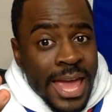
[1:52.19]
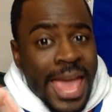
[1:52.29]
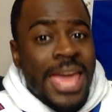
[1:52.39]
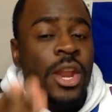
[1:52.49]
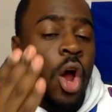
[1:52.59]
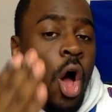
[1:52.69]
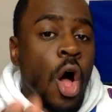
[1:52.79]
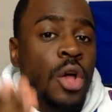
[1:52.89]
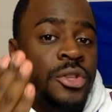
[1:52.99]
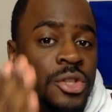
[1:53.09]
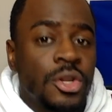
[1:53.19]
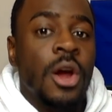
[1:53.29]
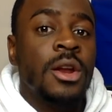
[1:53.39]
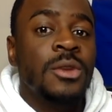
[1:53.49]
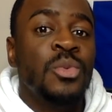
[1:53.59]
And it all
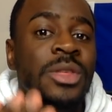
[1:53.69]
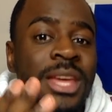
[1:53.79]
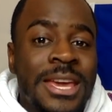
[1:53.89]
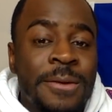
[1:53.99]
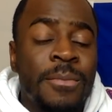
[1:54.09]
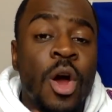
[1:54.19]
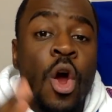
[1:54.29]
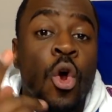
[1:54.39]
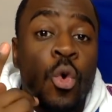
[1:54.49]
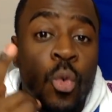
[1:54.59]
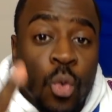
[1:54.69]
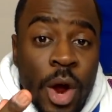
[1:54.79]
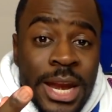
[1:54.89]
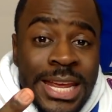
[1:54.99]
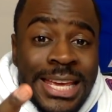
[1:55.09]
started with him
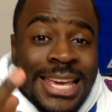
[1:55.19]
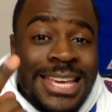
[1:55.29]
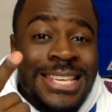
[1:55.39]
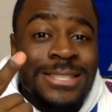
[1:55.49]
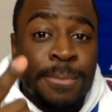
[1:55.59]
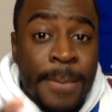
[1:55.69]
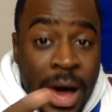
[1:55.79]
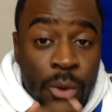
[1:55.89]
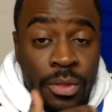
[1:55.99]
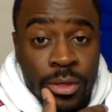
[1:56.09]
running his mouth.